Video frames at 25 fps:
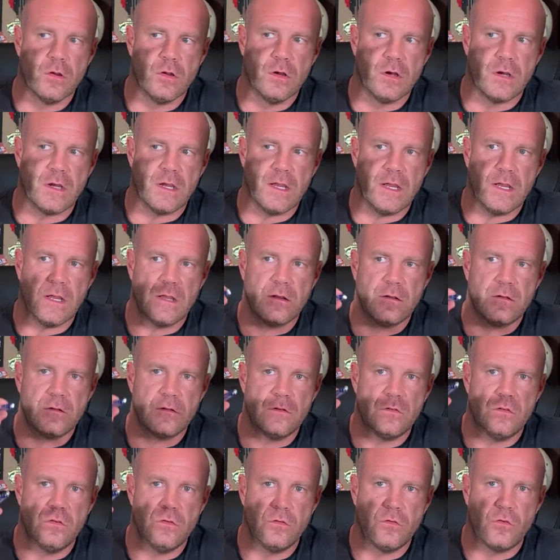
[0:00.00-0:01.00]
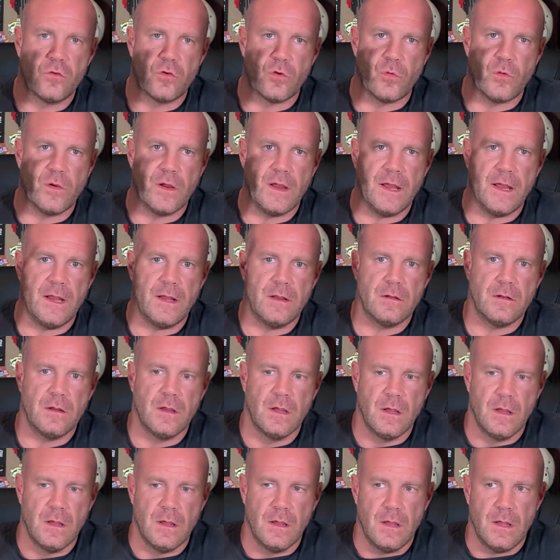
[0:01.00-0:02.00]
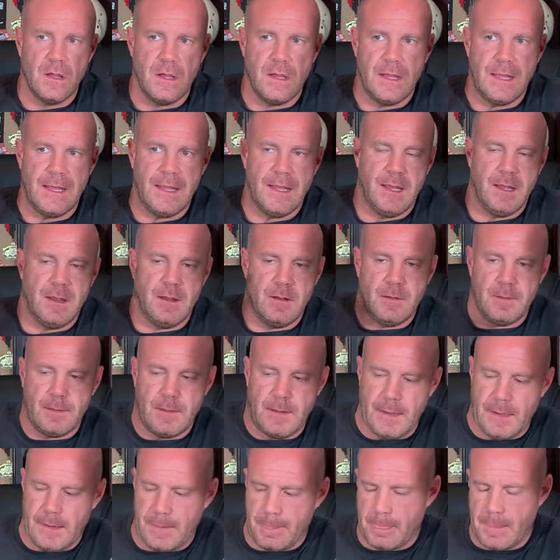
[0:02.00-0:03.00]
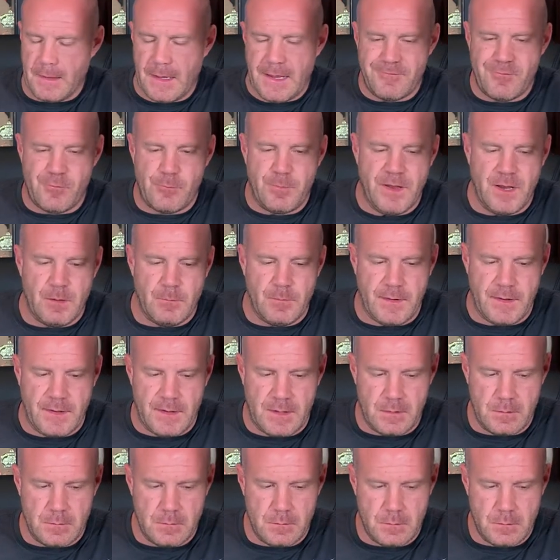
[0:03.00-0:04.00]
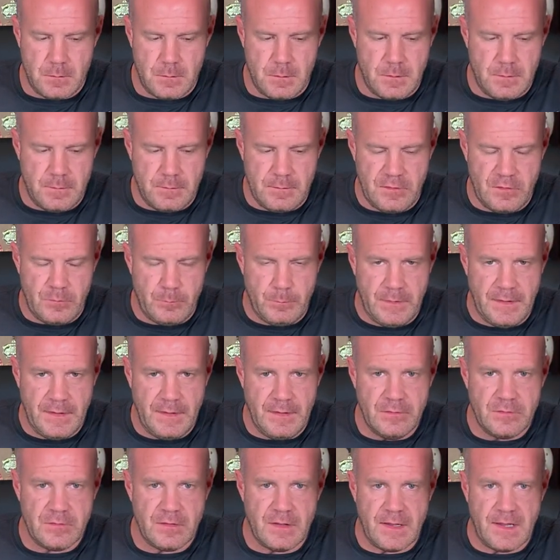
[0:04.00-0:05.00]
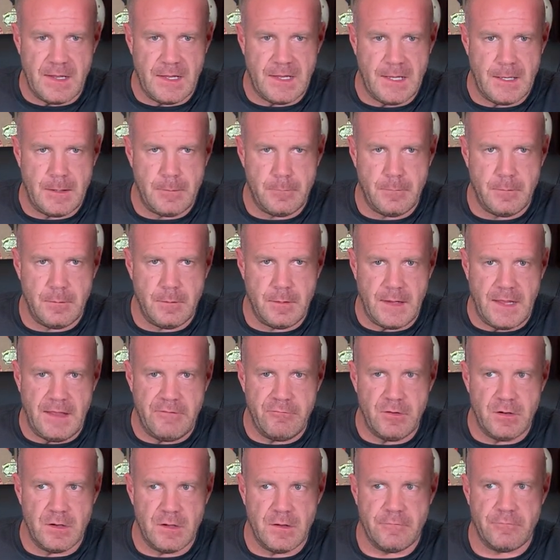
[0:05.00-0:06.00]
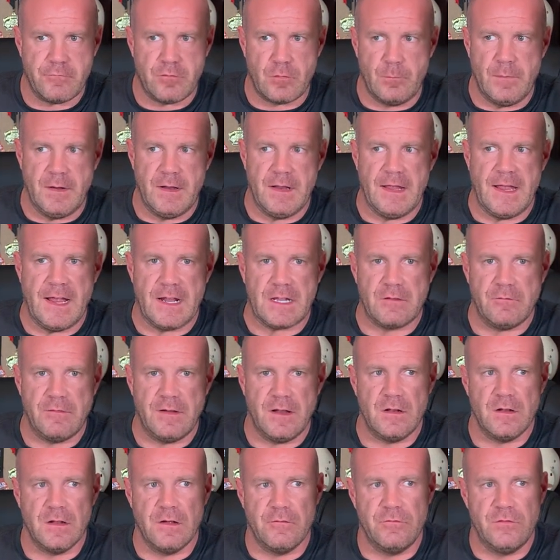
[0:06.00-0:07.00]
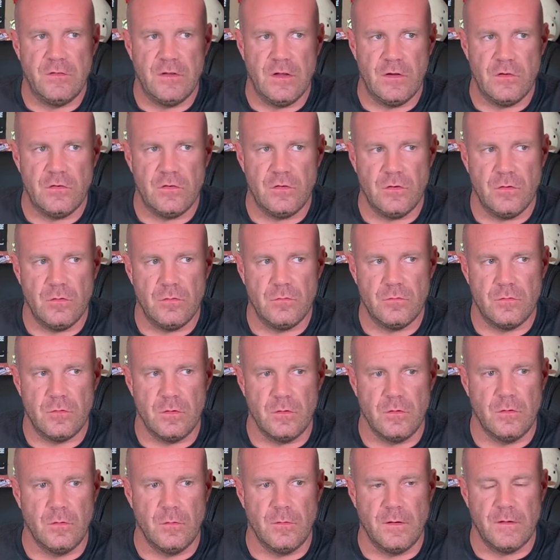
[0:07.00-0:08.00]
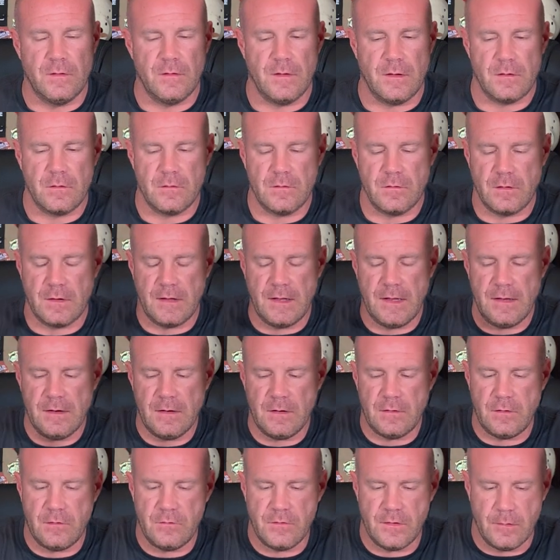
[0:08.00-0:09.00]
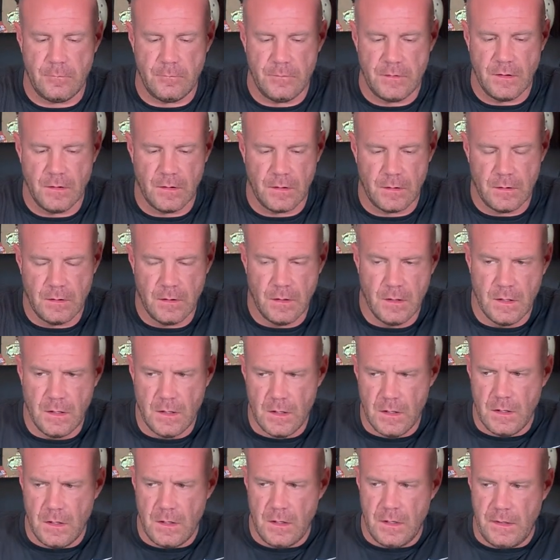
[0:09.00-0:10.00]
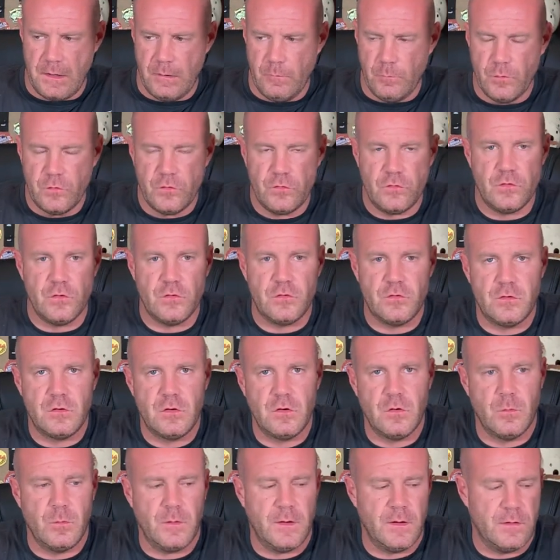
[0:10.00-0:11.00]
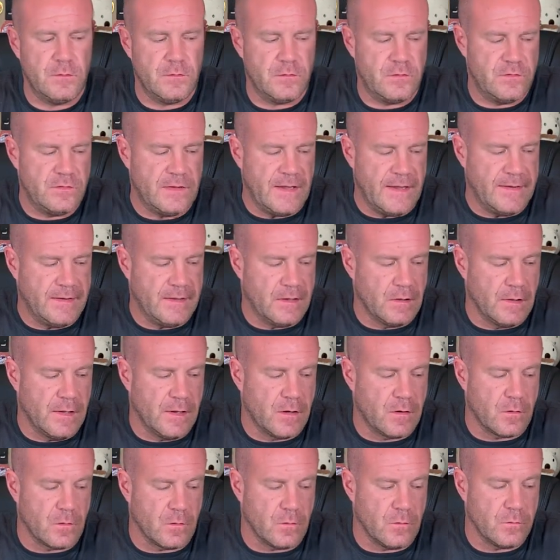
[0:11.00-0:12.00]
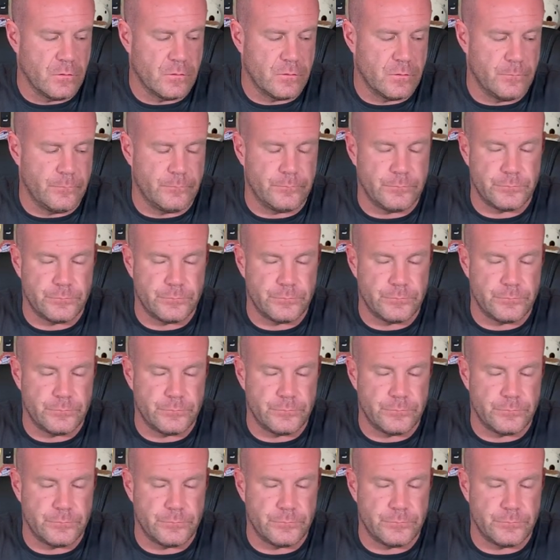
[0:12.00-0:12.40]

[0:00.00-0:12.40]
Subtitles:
looking to create, I have a pen in my hand. This pen's not heavy enough for me to activate enough tissue to do anything. Because the kid at the gym, Dylan, he was just doing standing leg curls